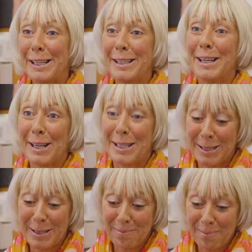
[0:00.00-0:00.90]

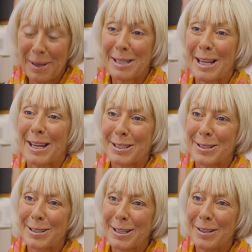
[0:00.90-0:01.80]
nice big
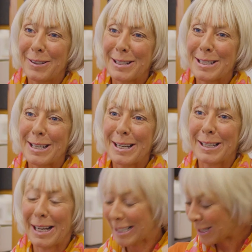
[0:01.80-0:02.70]
textures that you can see in hand